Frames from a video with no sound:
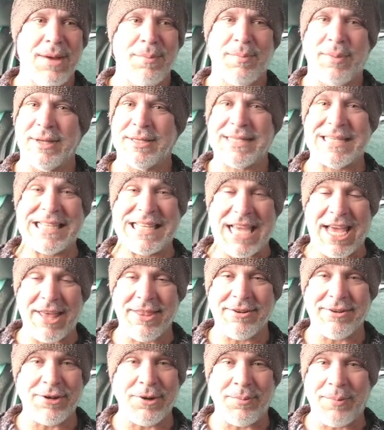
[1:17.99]
But
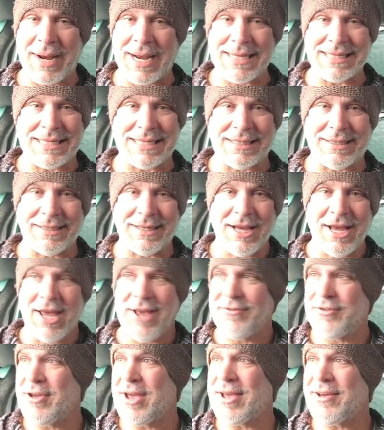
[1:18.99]
together, you're mighty.
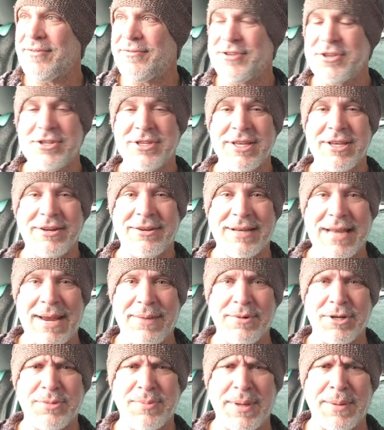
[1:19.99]
If you see your
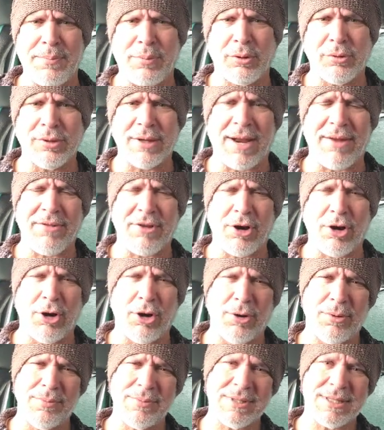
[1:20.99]
neighbors being pulled out of their
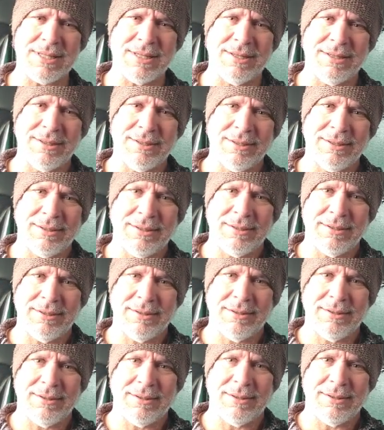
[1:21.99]
homes,
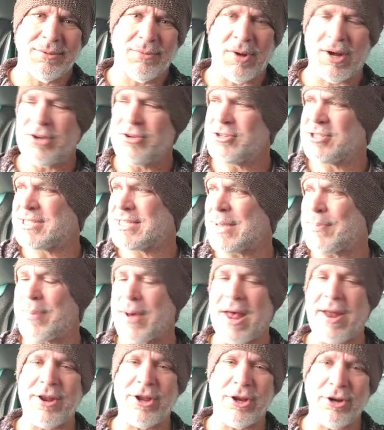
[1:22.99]
why don't you step
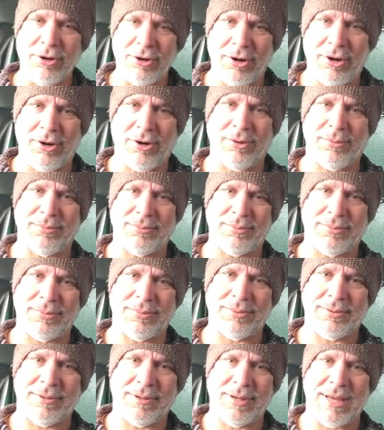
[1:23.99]
out of your home?
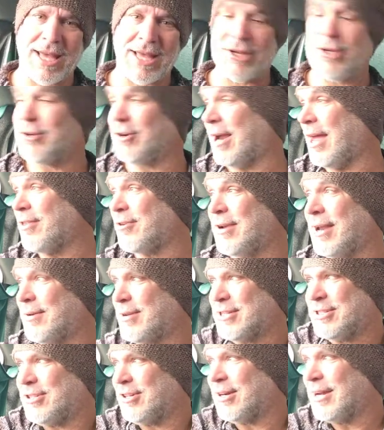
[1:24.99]
And your other neighbor,
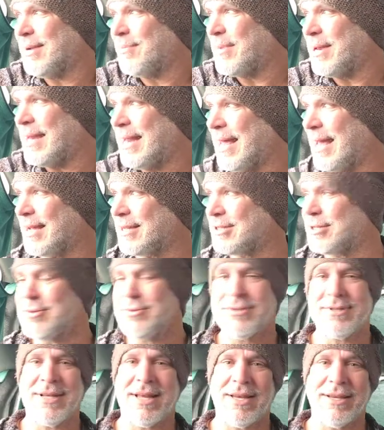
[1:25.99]
because you're going to be next.
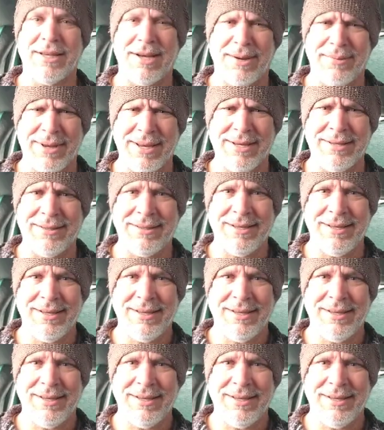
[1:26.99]
Who's not, you know what I mean?